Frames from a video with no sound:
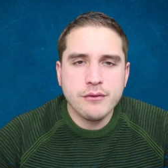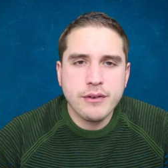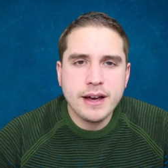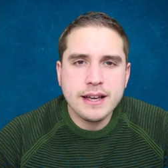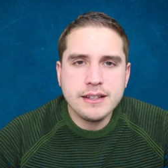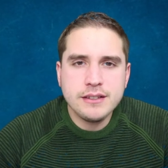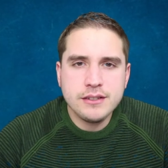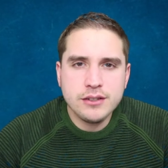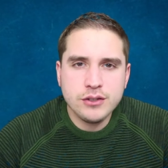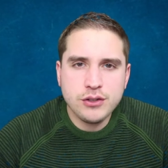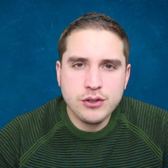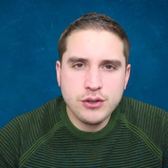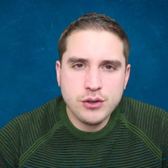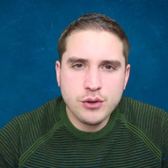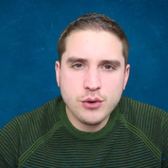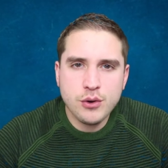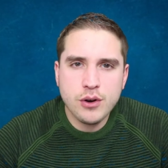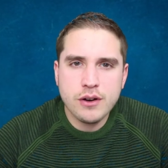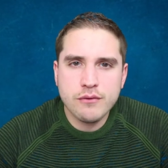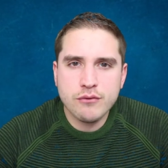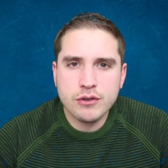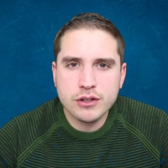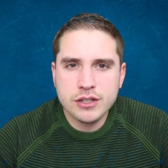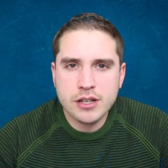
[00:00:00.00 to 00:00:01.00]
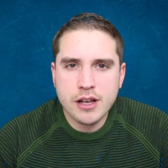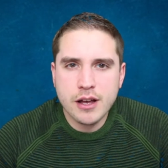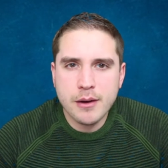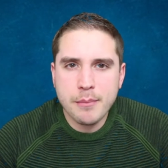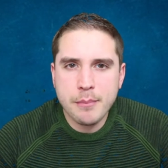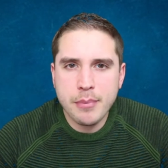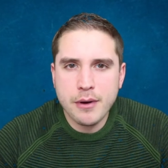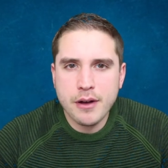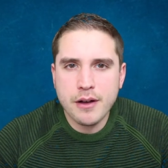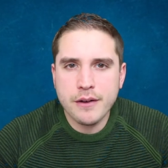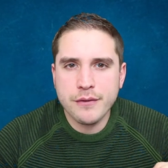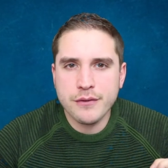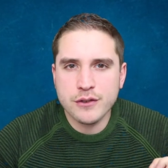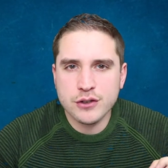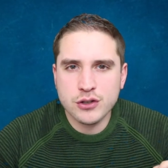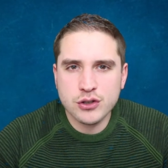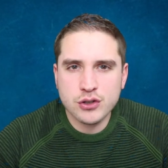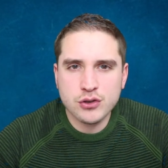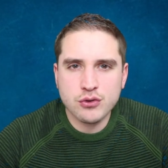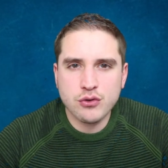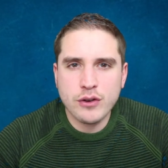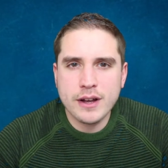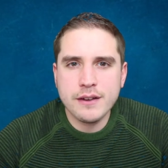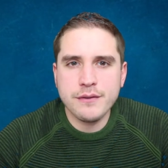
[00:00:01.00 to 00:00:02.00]
Vade Secure and Return Path
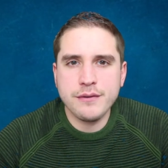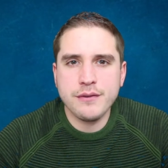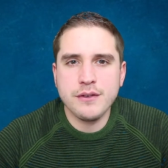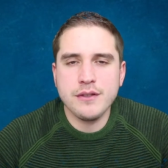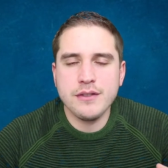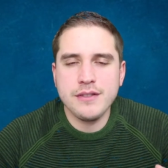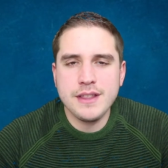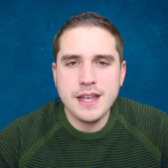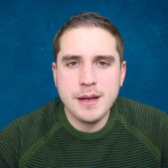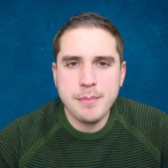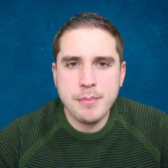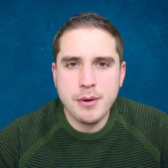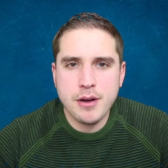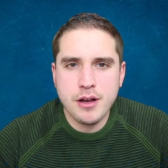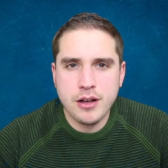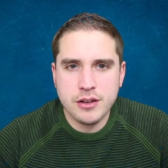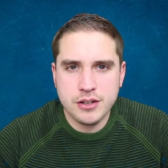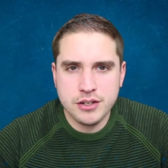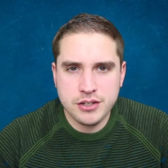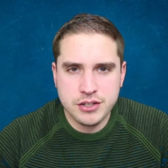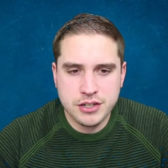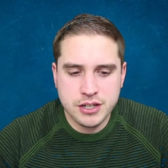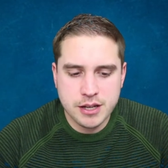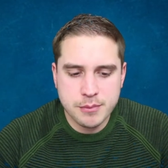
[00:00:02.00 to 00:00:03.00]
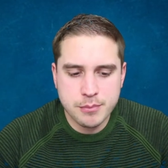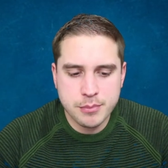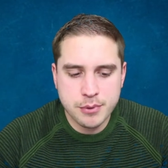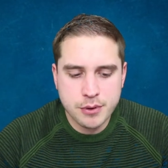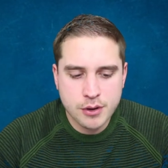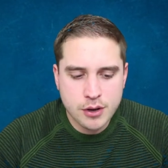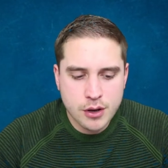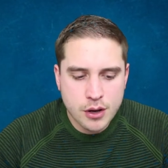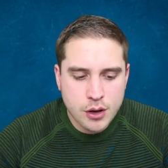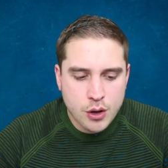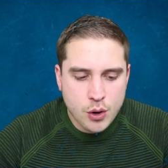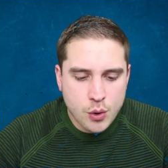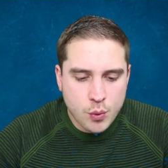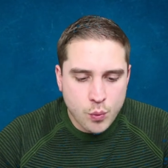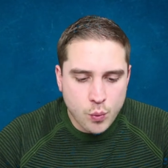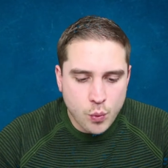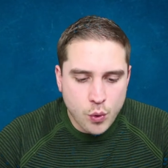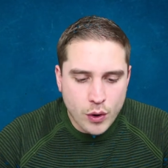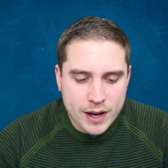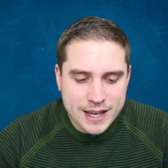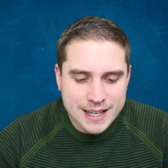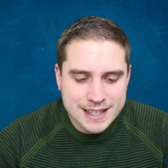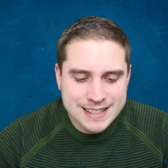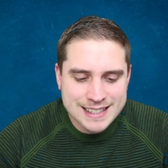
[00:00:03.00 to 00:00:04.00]
strengthen their partnership.
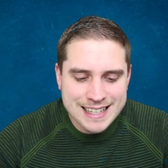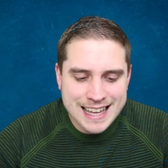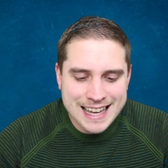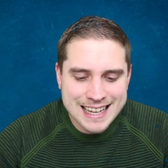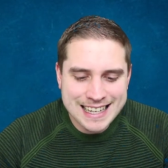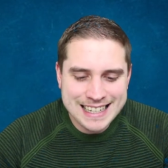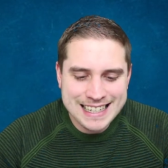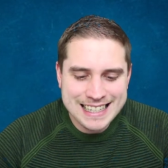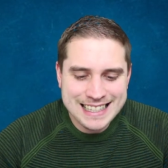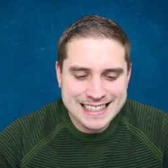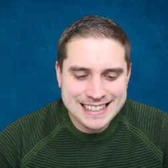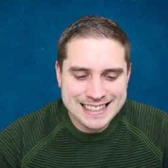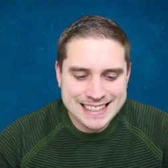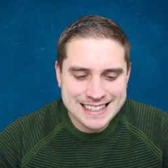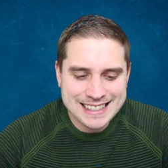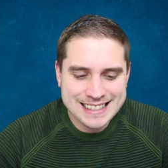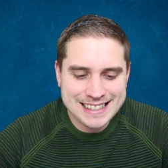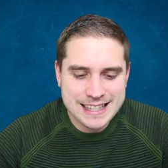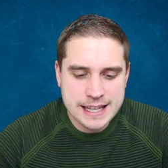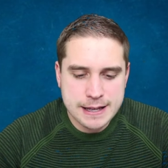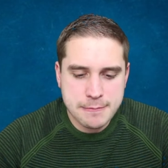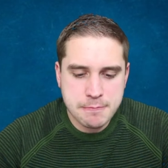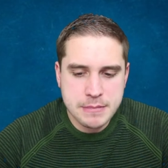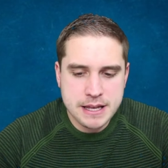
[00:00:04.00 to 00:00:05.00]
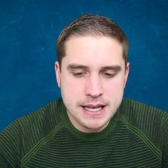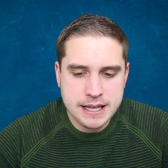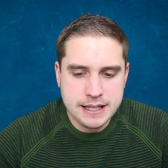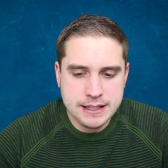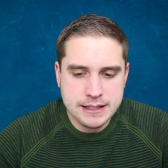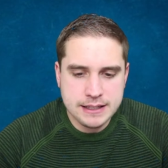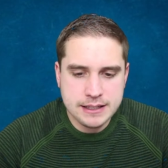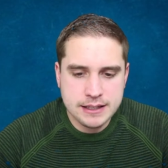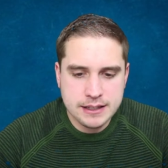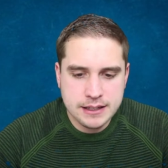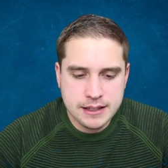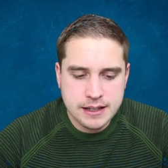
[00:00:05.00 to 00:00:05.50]
What exactly does that mean?